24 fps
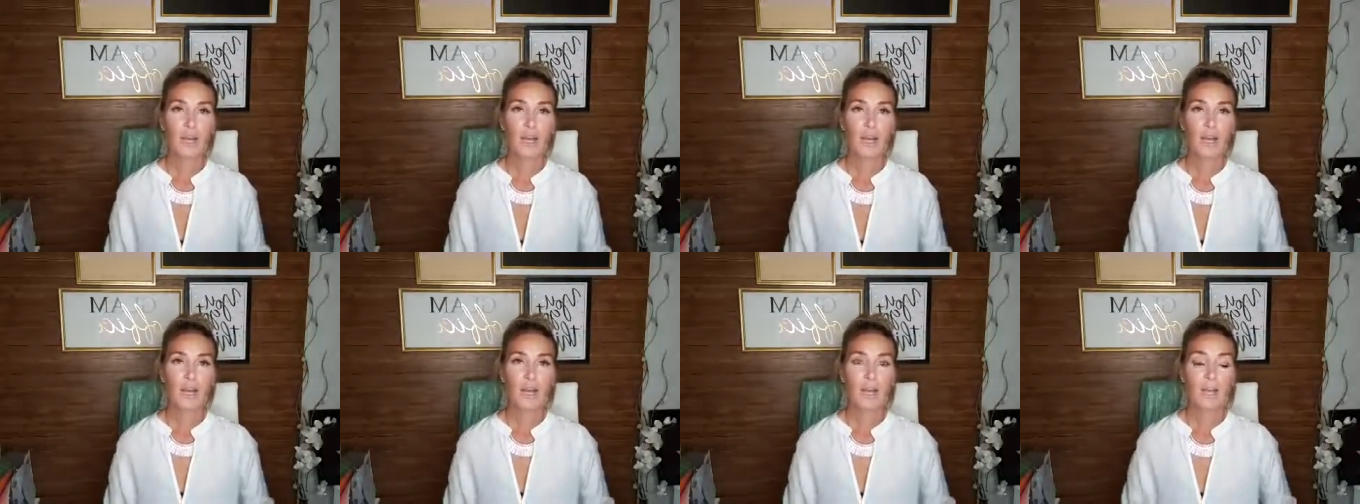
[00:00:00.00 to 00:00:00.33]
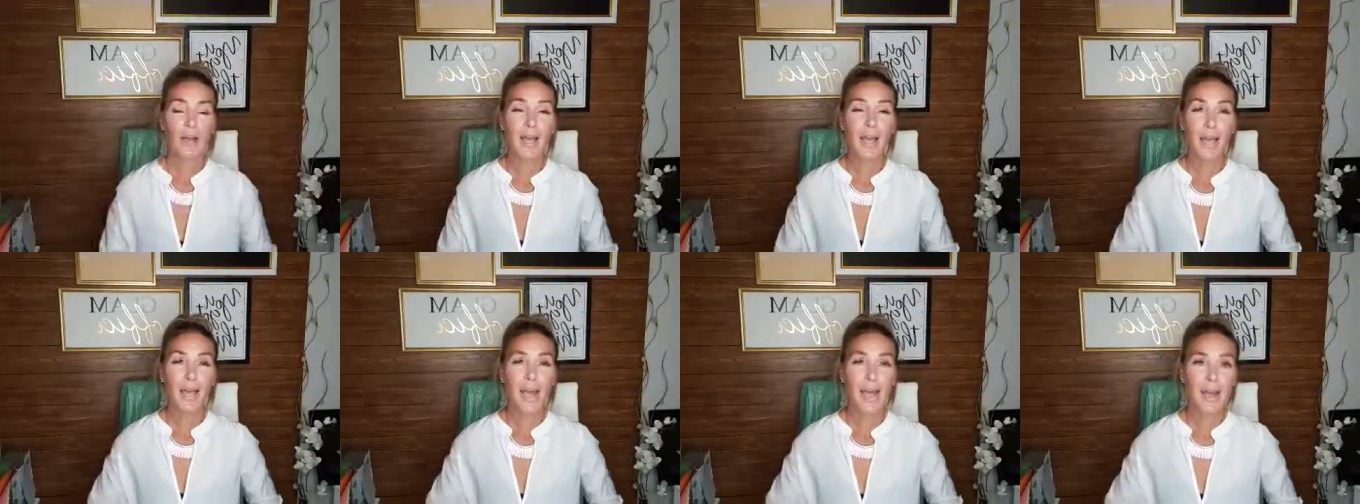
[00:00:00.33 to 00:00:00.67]

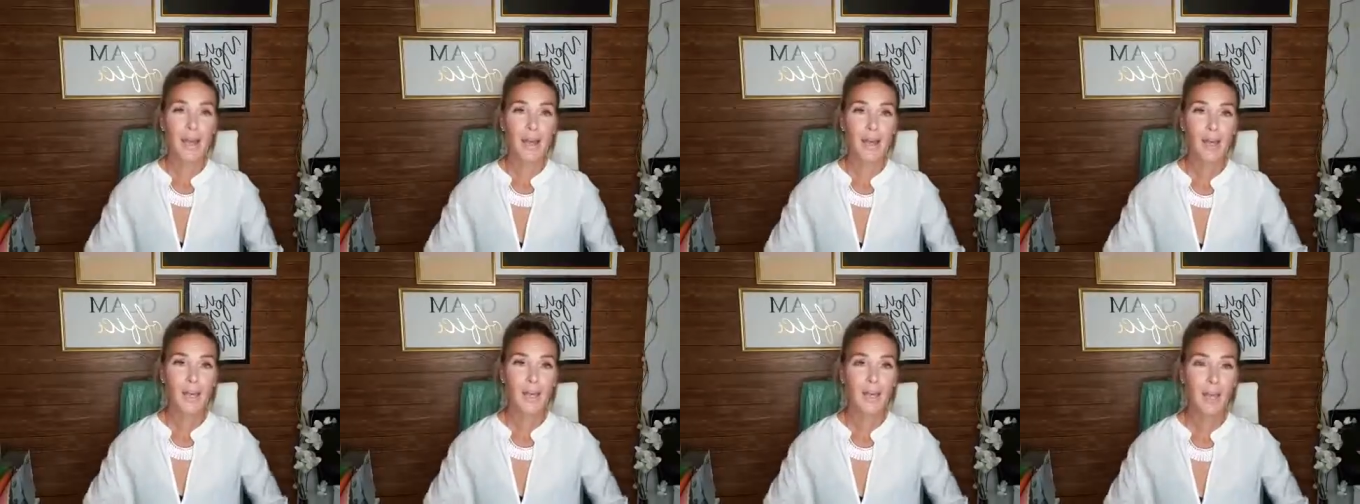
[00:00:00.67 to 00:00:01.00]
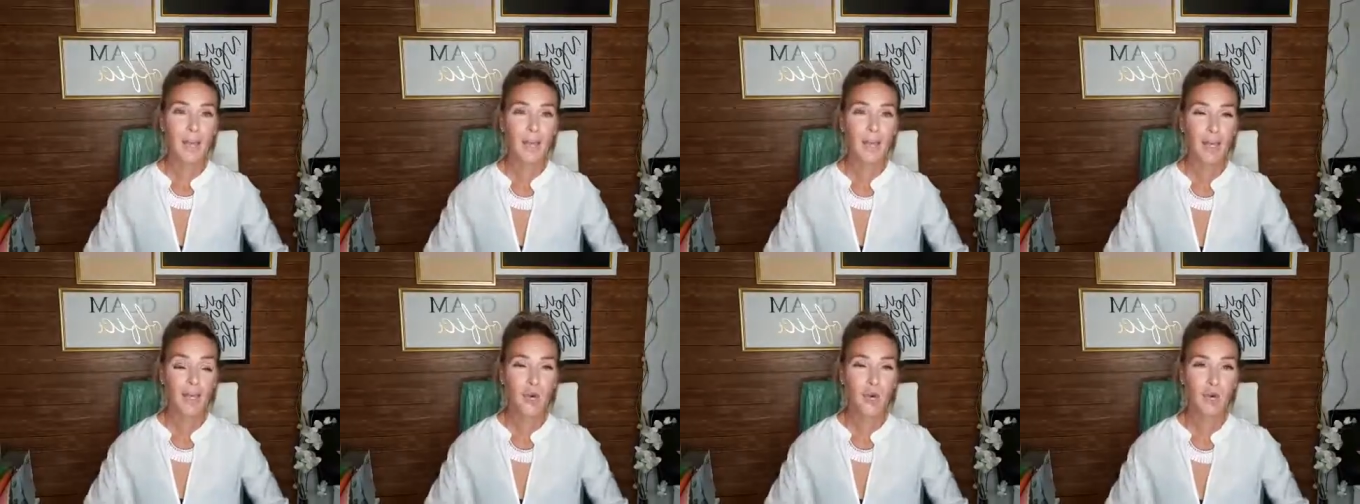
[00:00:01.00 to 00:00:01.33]
have
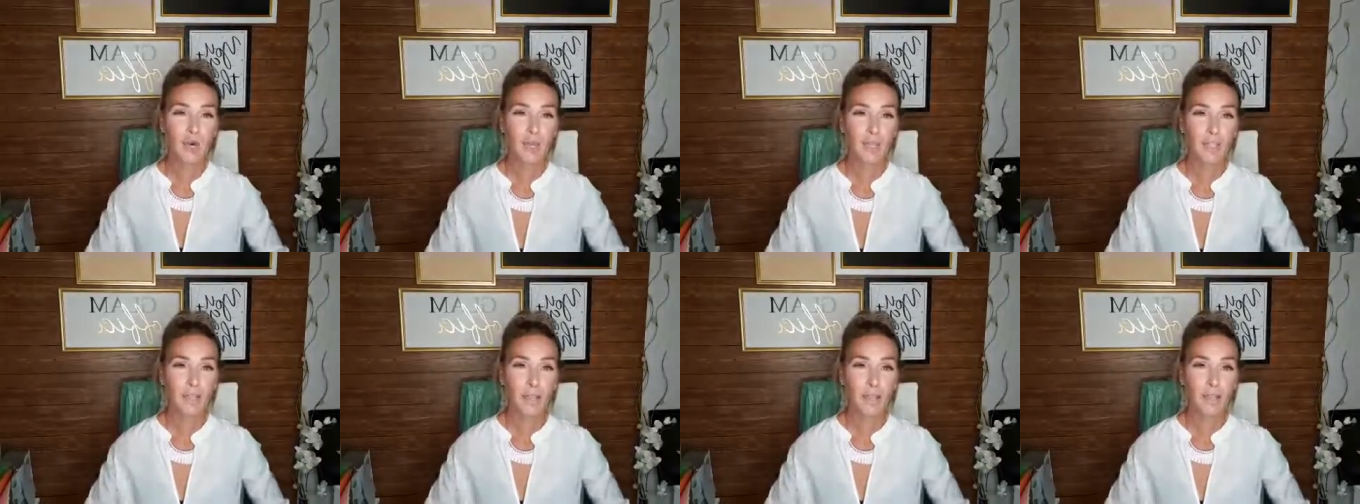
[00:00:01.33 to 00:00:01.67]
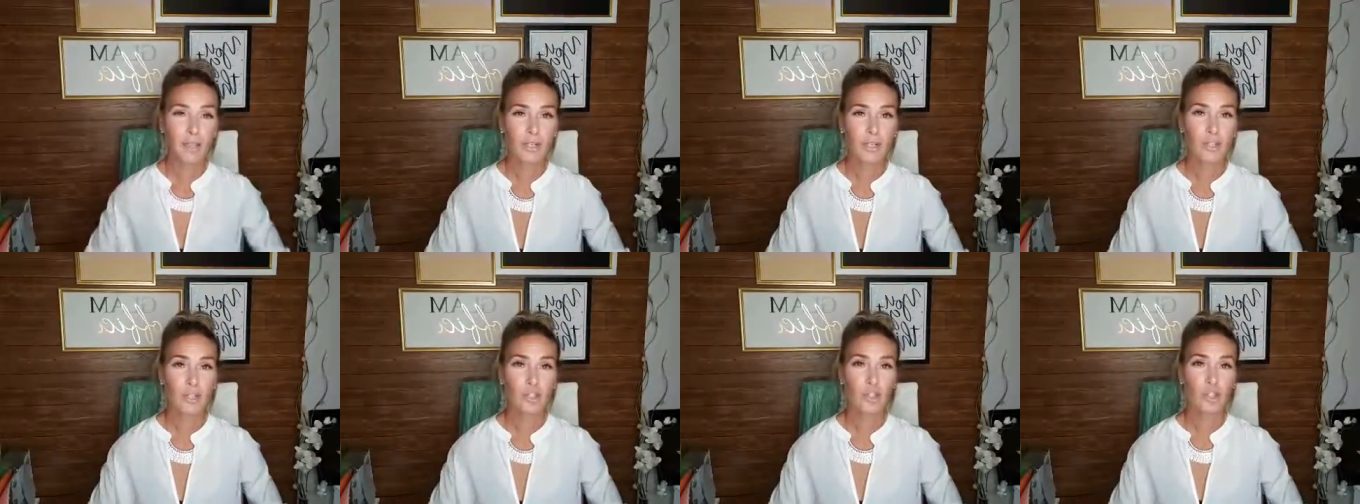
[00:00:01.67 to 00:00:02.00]
that quality
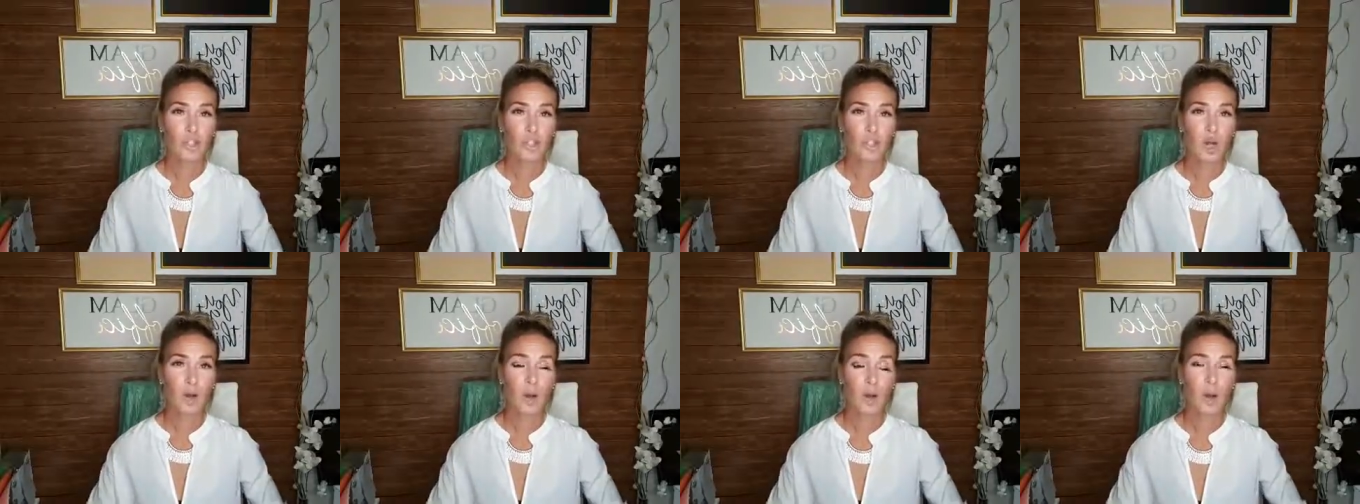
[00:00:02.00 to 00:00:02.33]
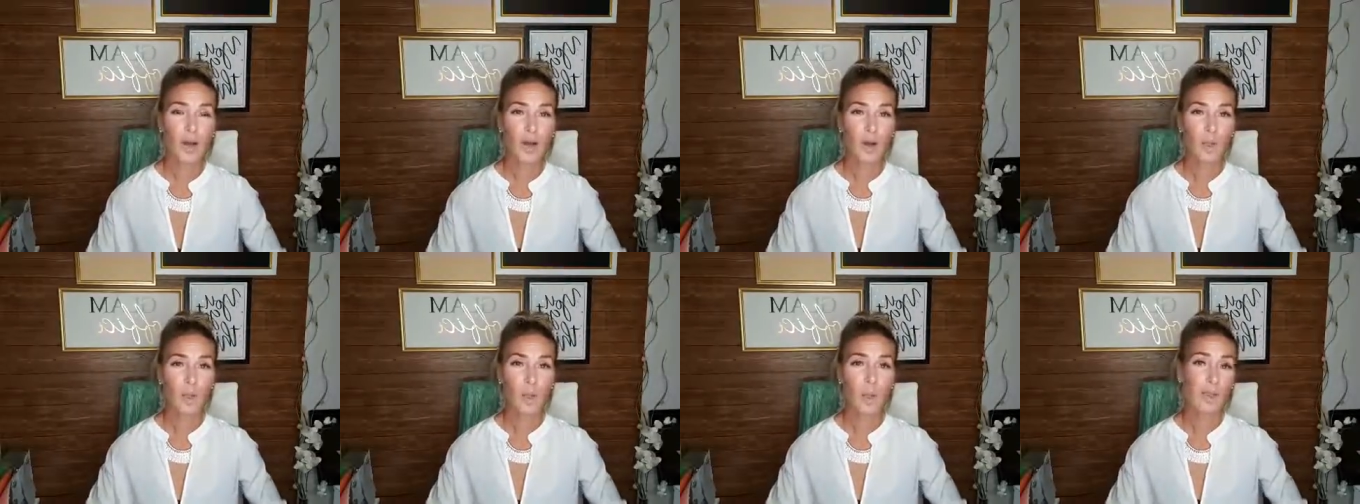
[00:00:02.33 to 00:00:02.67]
audience show
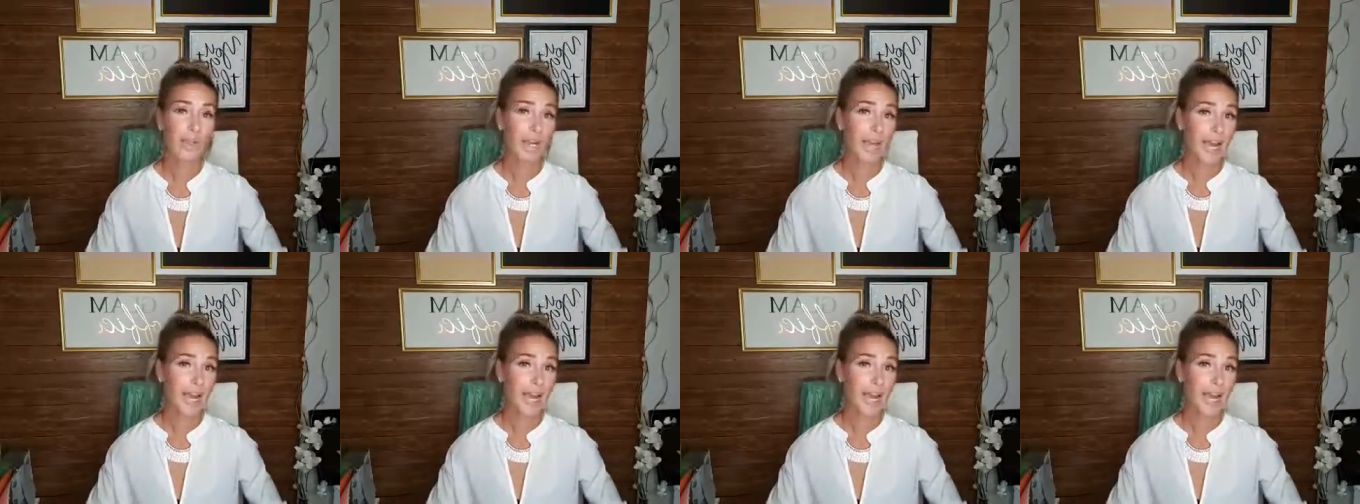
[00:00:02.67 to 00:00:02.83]
up and